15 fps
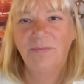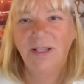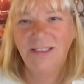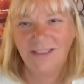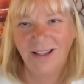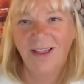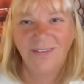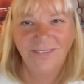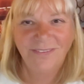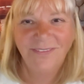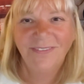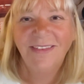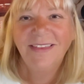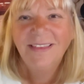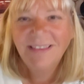Much love.
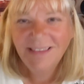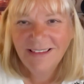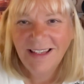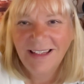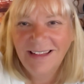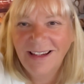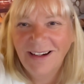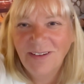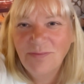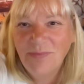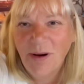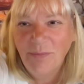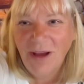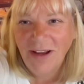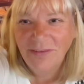Take care.
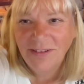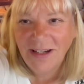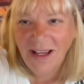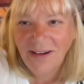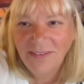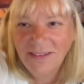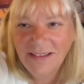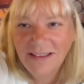Bye-bye for now.